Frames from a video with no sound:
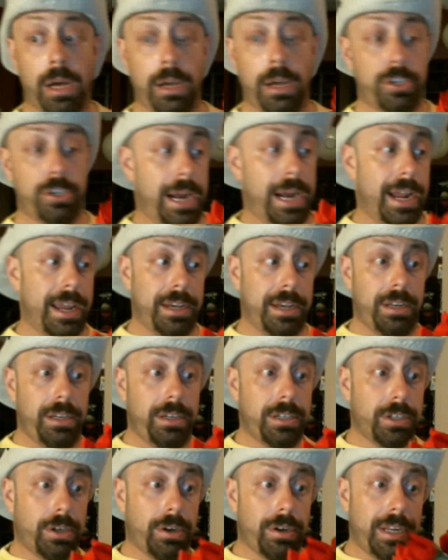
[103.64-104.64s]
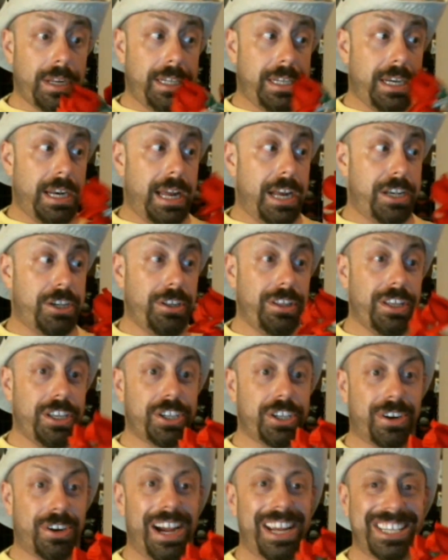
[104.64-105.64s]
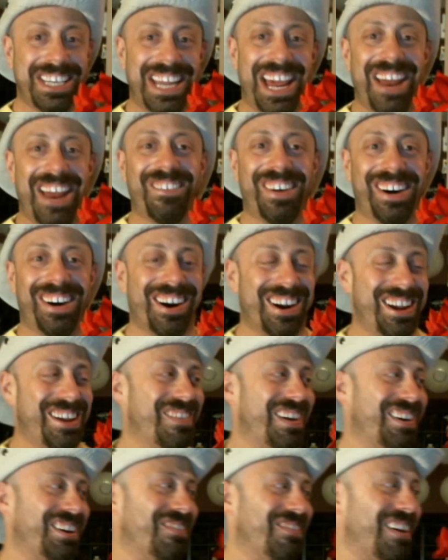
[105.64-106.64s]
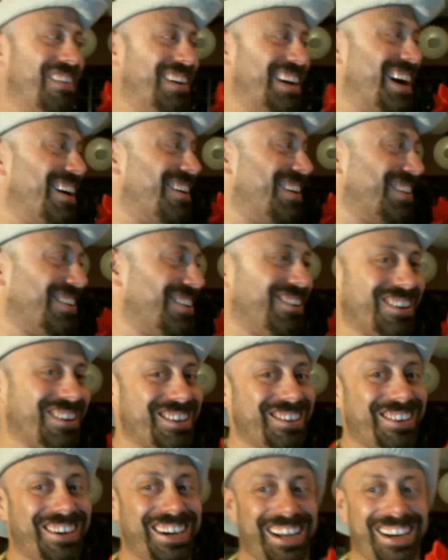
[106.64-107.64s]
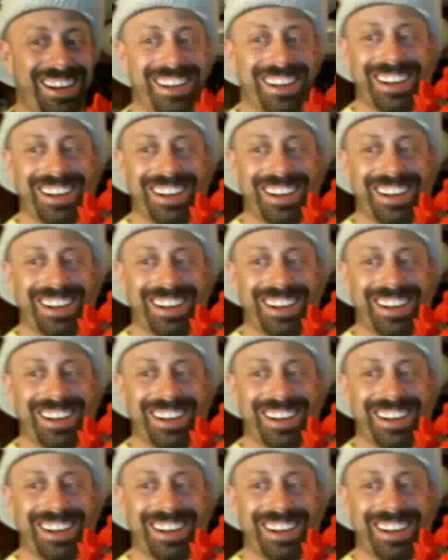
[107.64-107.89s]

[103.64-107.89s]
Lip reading: Dragon, you totally did not do the Streisand part. You made me carry the whole duet.